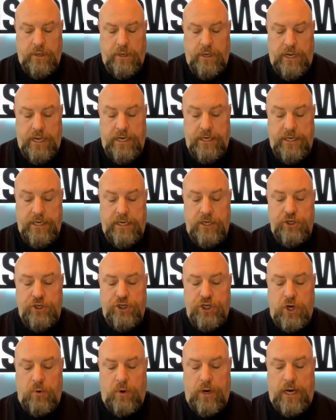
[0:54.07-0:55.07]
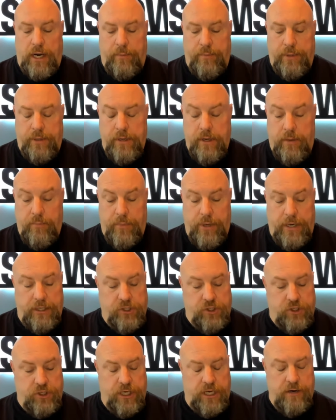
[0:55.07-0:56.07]
He did show up, but
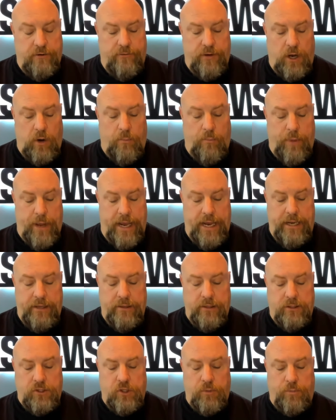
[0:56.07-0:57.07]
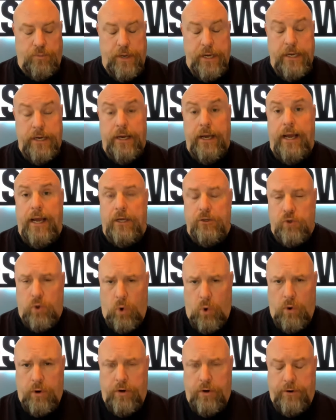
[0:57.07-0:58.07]
instead of obeying the subpoena as
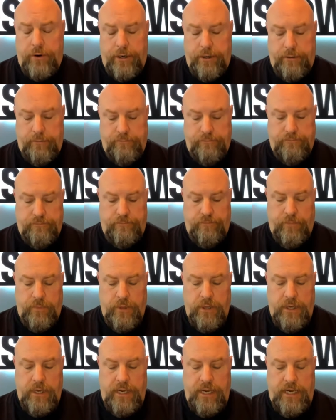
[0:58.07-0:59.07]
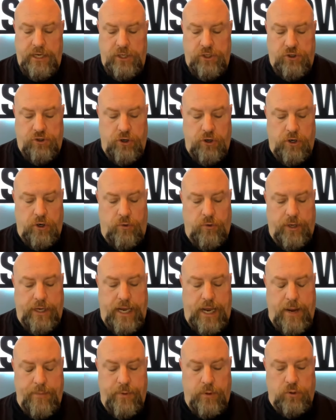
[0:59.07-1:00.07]
ordered, he stood on the
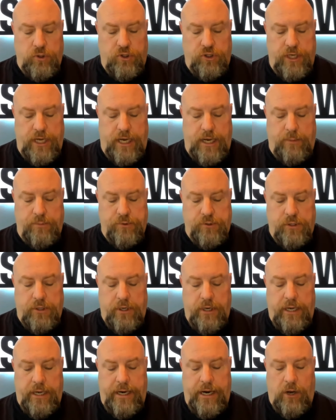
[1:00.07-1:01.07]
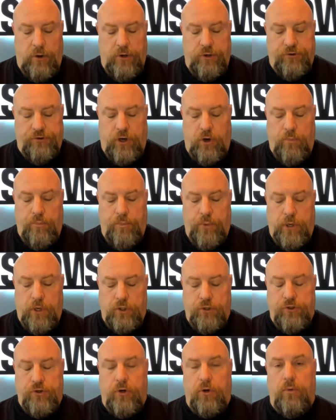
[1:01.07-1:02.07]
Capitol steps and held his own
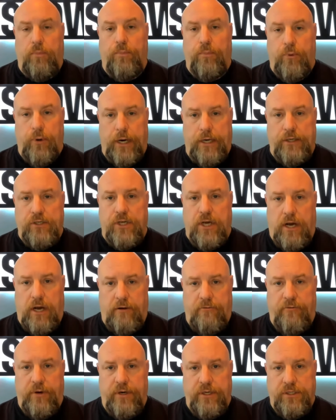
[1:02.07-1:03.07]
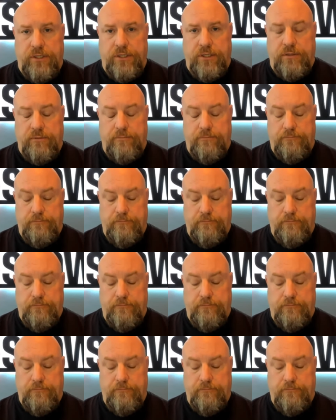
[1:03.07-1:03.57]
personal press conference.